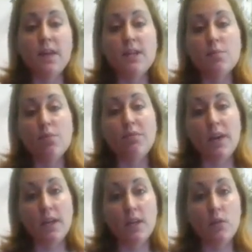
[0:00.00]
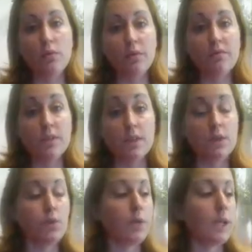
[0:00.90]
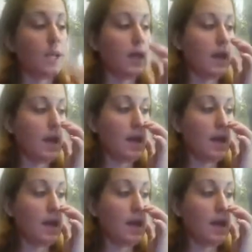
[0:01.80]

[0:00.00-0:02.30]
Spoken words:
that is providing you with a security.